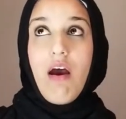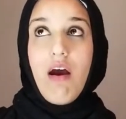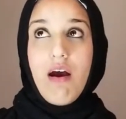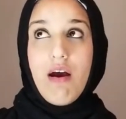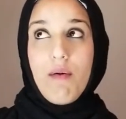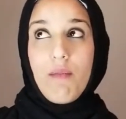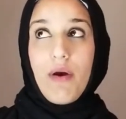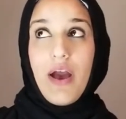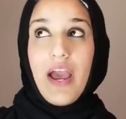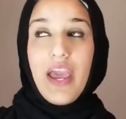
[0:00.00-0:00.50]

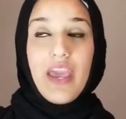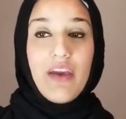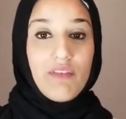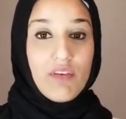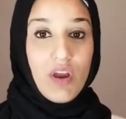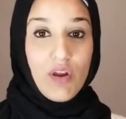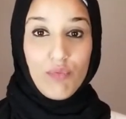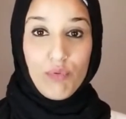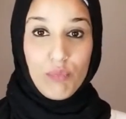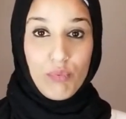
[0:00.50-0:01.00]
I
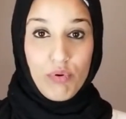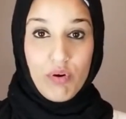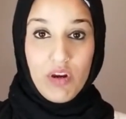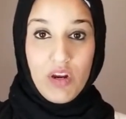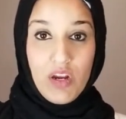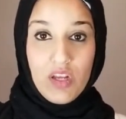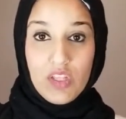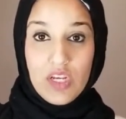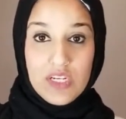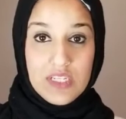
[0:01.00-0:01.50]
have got a
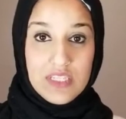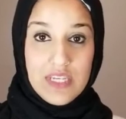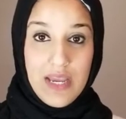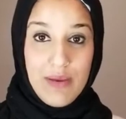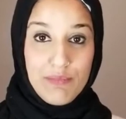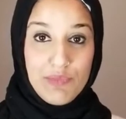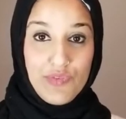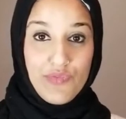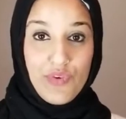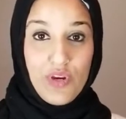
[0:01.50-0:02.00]
report a lot of
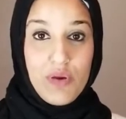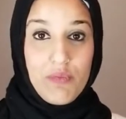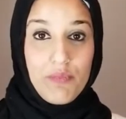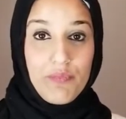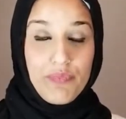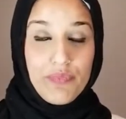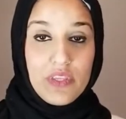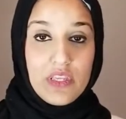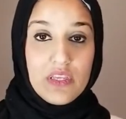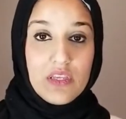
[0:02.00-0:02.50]
times
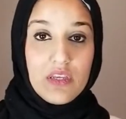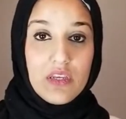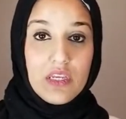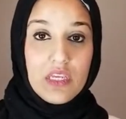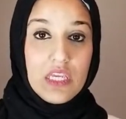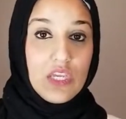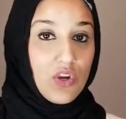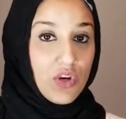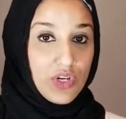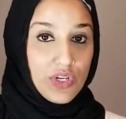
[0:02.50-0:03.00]
from
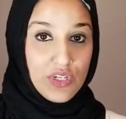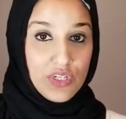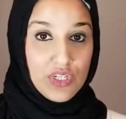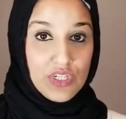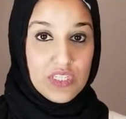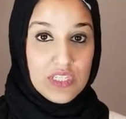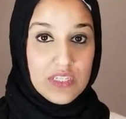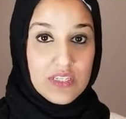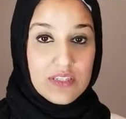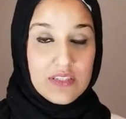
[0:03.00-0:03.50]
ER
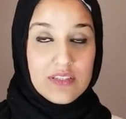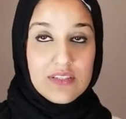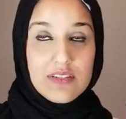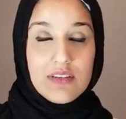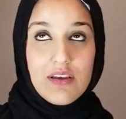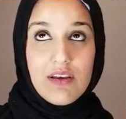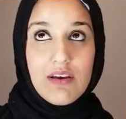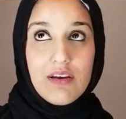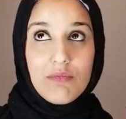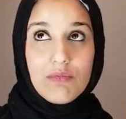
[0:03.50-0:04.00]

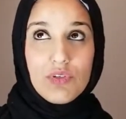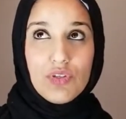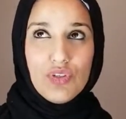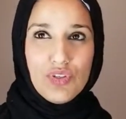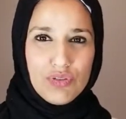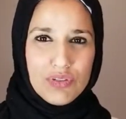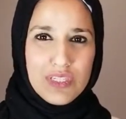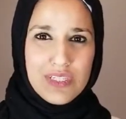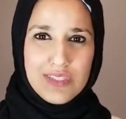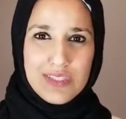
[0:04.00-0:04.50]
nurses.
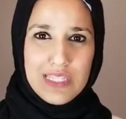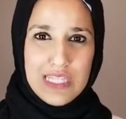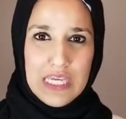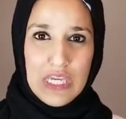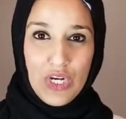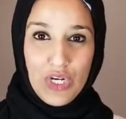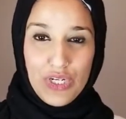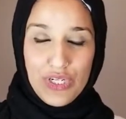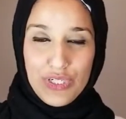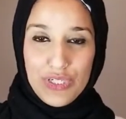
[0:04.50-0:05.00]
Usually it's
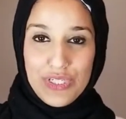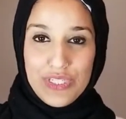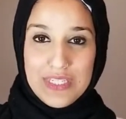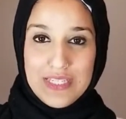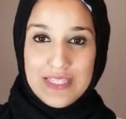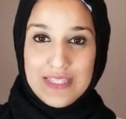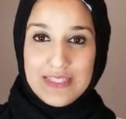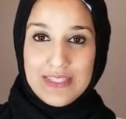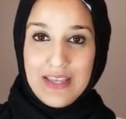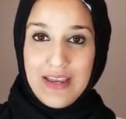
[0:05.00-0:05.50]
the ER
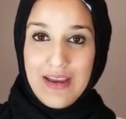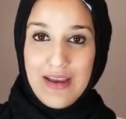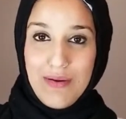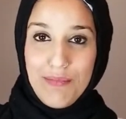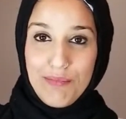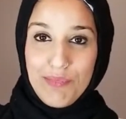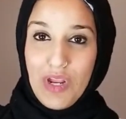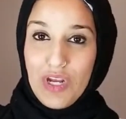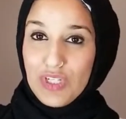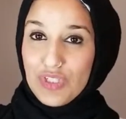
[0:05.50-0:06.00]
nurses.
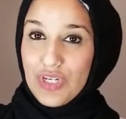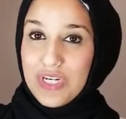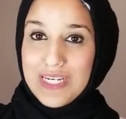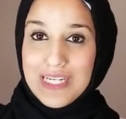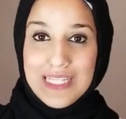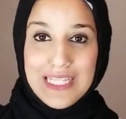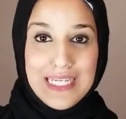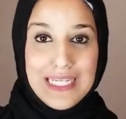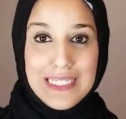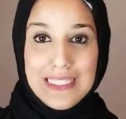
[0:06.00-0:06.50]
I'm not
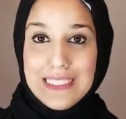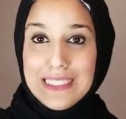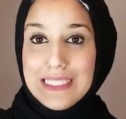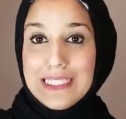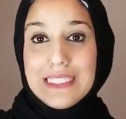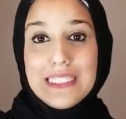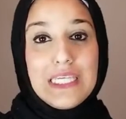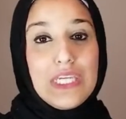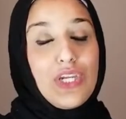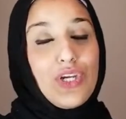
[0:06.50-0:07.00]
trying to like
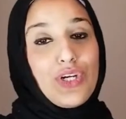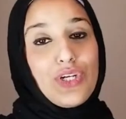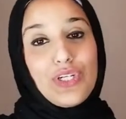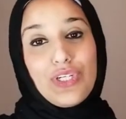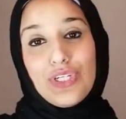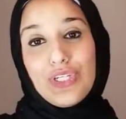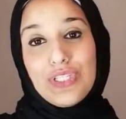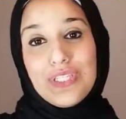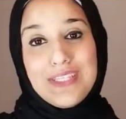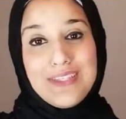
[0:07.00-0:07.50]
diss ER
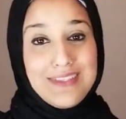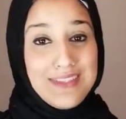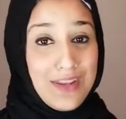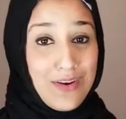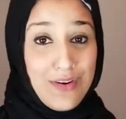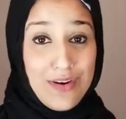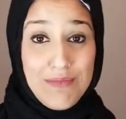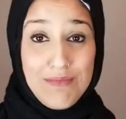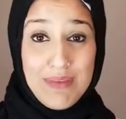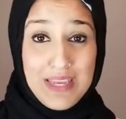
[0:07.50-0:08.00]
nurses.
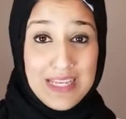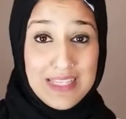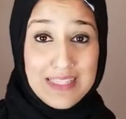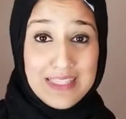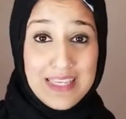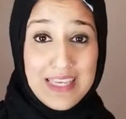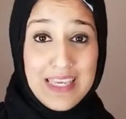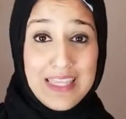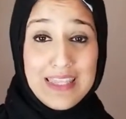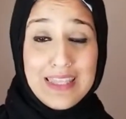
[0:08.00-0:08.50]
They're
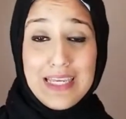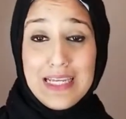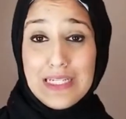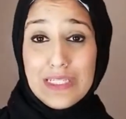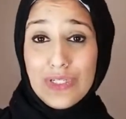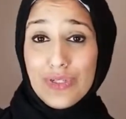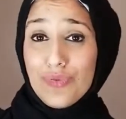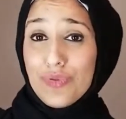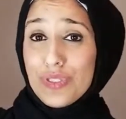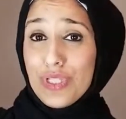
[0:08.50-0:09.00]
amazing. They
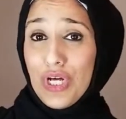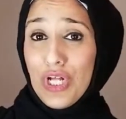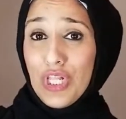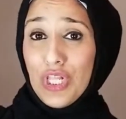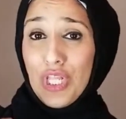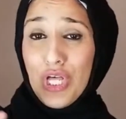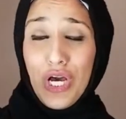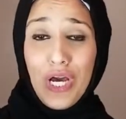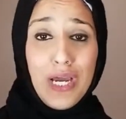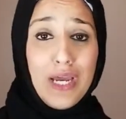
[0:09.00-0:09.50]
deal with a
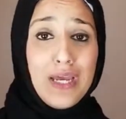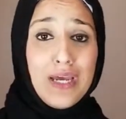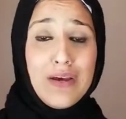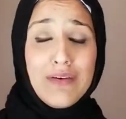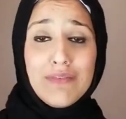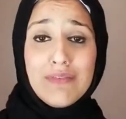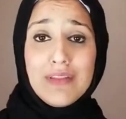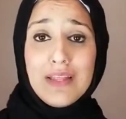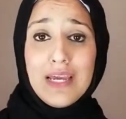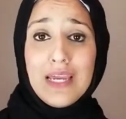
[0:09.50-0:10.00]
lot
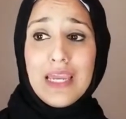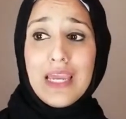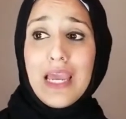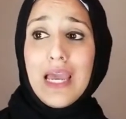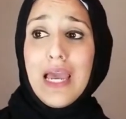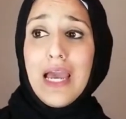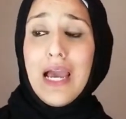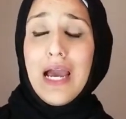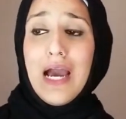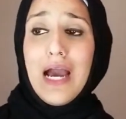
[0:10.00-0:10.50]
of
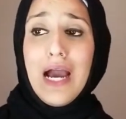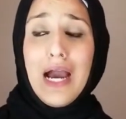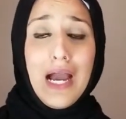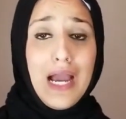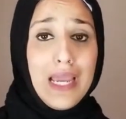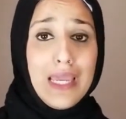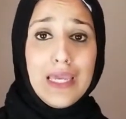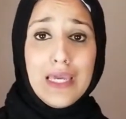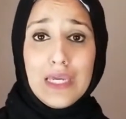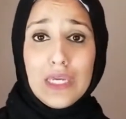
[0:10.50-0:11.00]
like
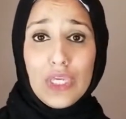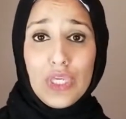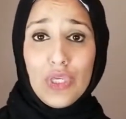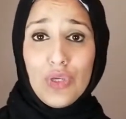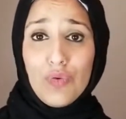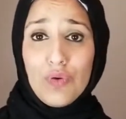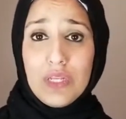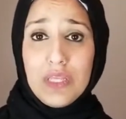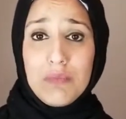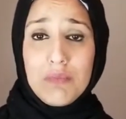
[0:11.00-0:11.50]
high
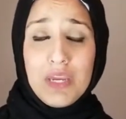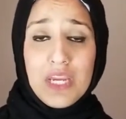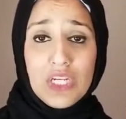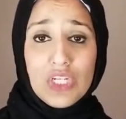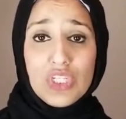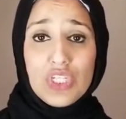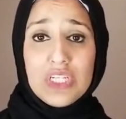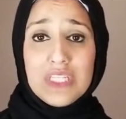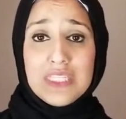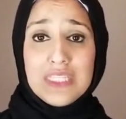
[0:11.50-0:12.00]
acuity
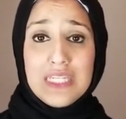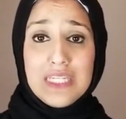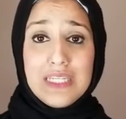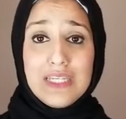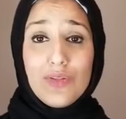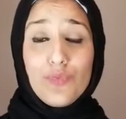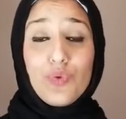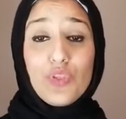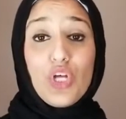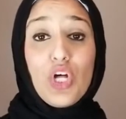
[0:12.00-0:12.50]
patients. They
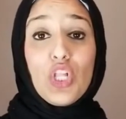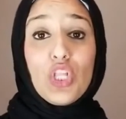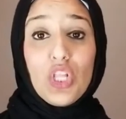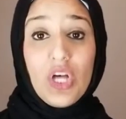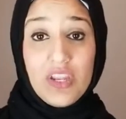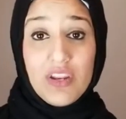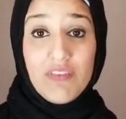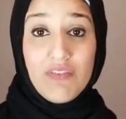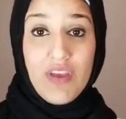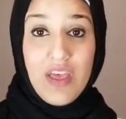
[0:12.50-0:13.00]
deal with a
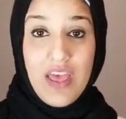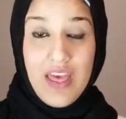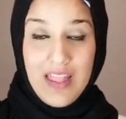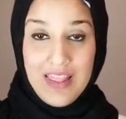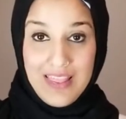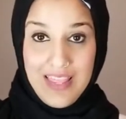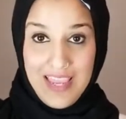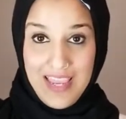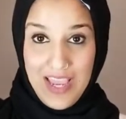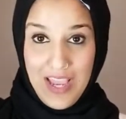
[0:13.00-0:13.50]
lot of
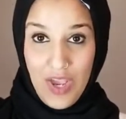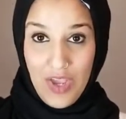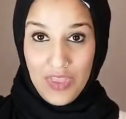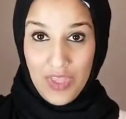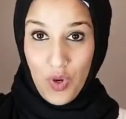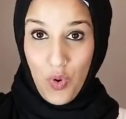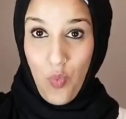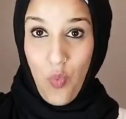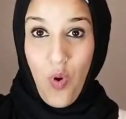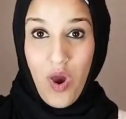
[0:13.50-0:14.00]
like
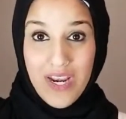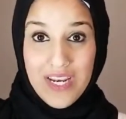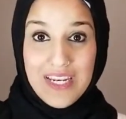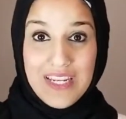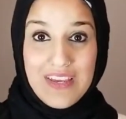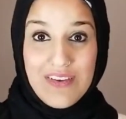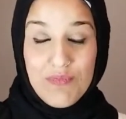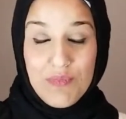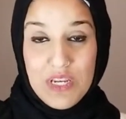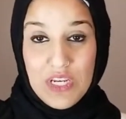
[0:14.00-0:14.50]
the
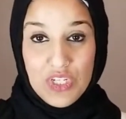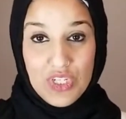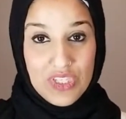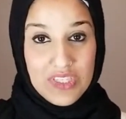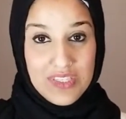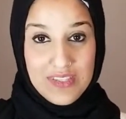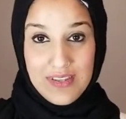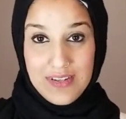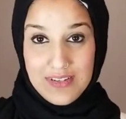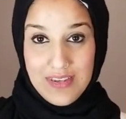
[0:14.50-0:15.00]
quantity of
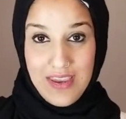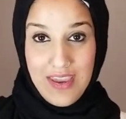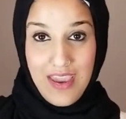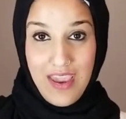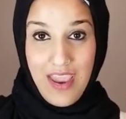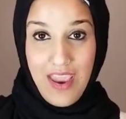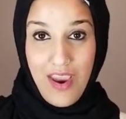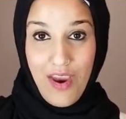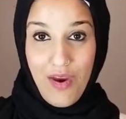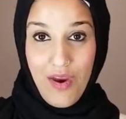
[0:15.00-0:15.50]
patients that they
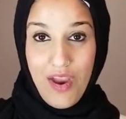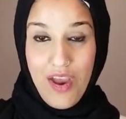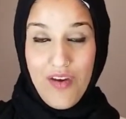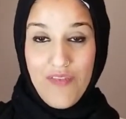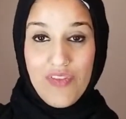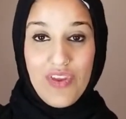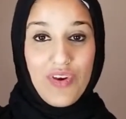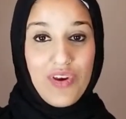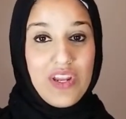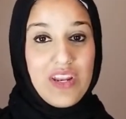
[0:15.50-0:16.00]
take care
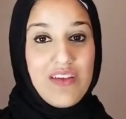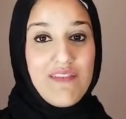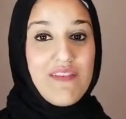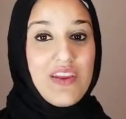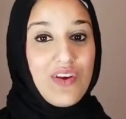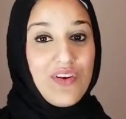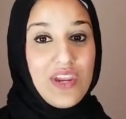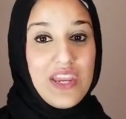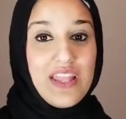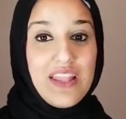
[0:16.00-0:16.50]
of. They're in a
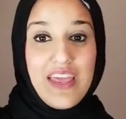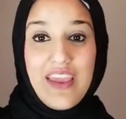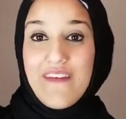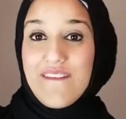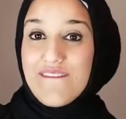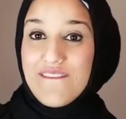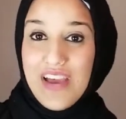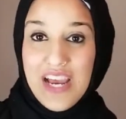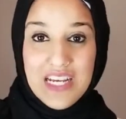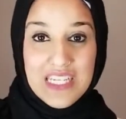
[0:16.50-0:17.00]
very
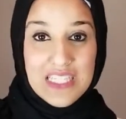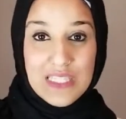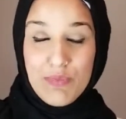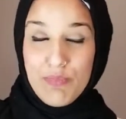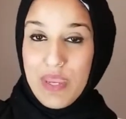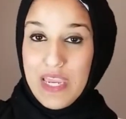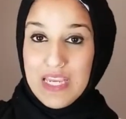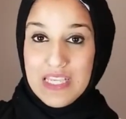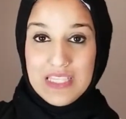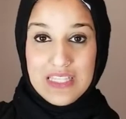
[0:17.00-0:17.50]
like
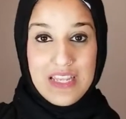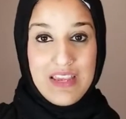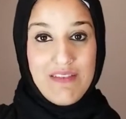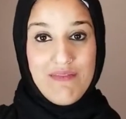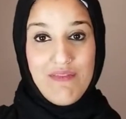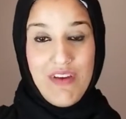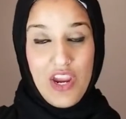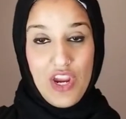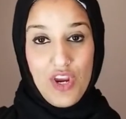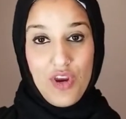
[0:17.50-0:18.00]
fast-paced
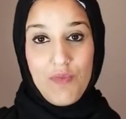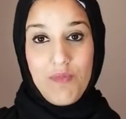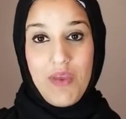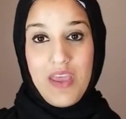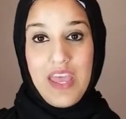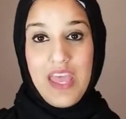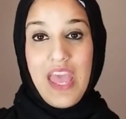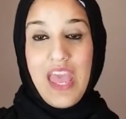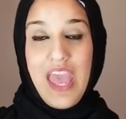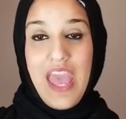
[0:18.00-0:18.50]

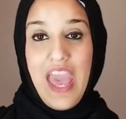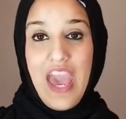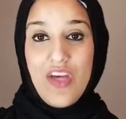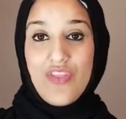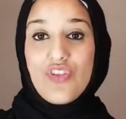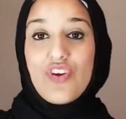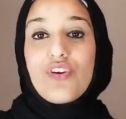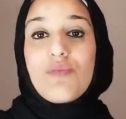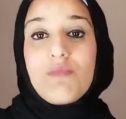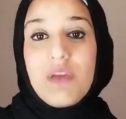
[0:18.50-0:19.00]
environment,
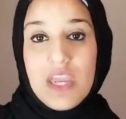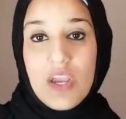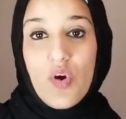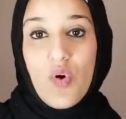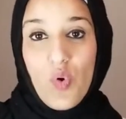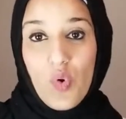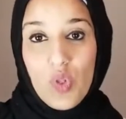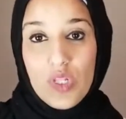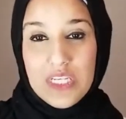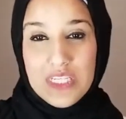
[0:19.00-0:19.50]
and their
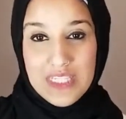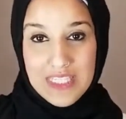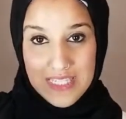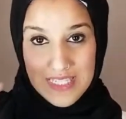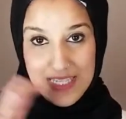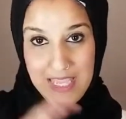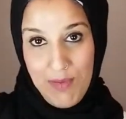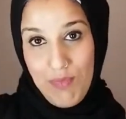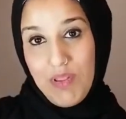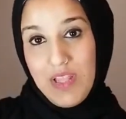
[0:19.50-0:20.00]
main goal is
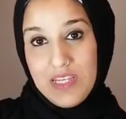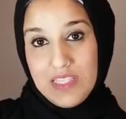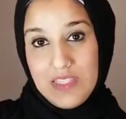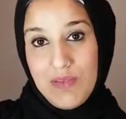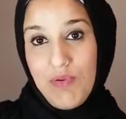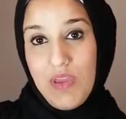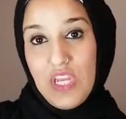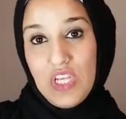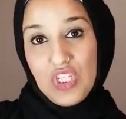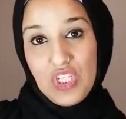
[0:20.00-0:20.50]
to stabilize
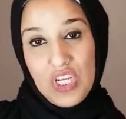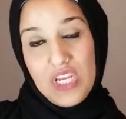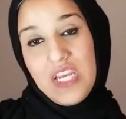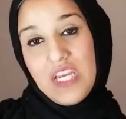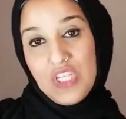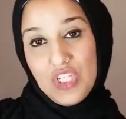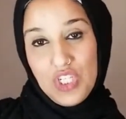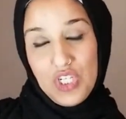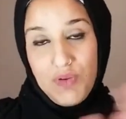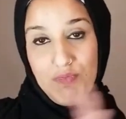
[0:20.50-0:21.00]
the patient
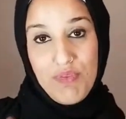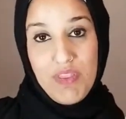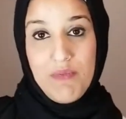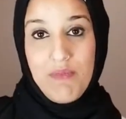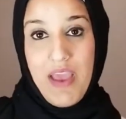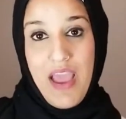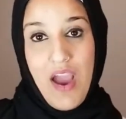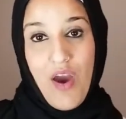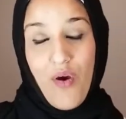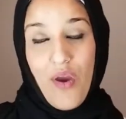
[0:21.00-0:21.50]
and ship
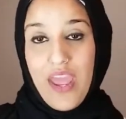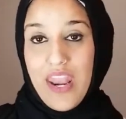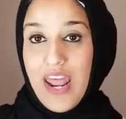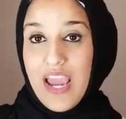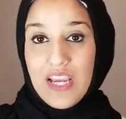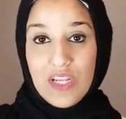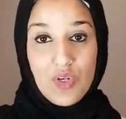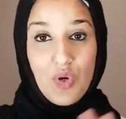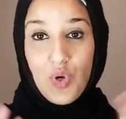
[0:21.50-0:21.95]
them out. And I